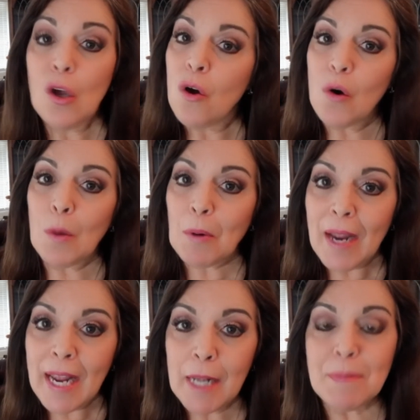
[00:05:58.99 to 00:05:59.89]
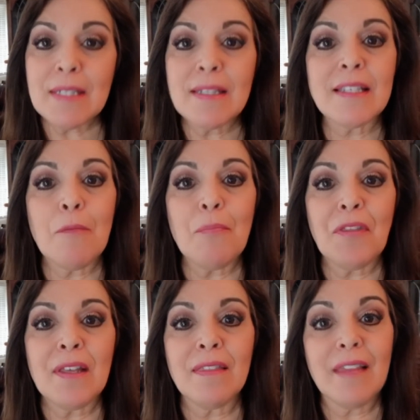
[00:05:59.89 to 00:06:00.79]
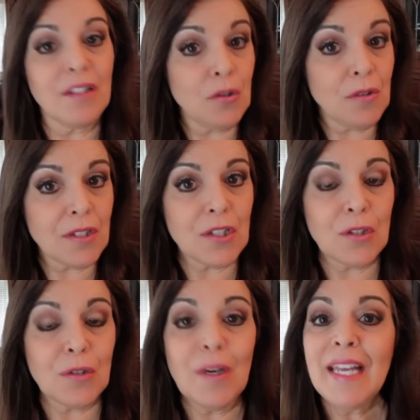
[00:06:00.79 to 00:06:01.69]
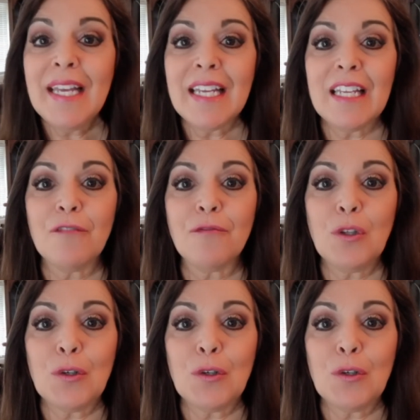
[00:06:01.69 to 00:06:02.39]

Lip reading: or perhaps it's something that you can do if you're